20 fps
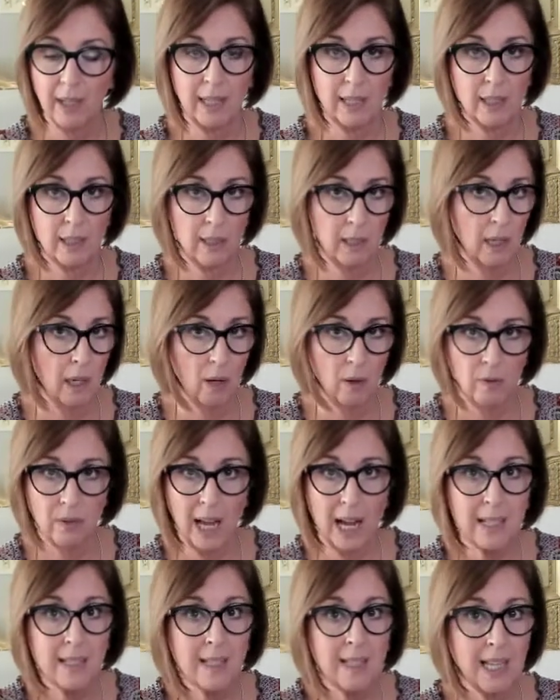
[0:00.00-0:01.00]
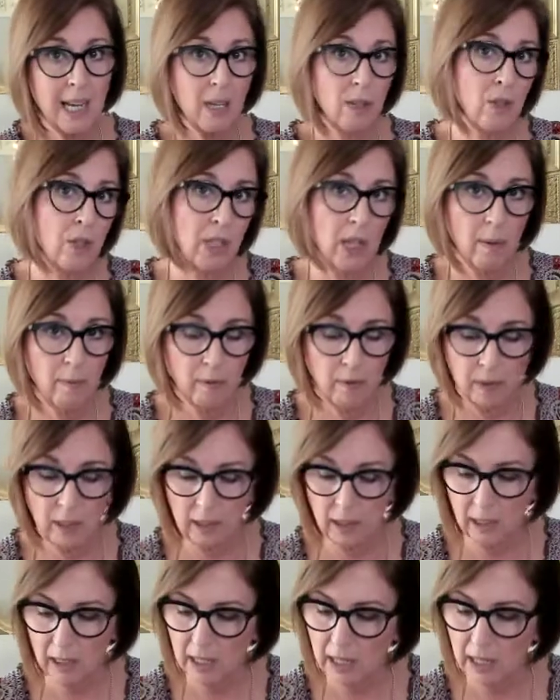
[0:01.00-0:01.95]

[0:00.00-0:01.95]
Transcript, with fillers: That's, you know, that's the energy I'm feeling.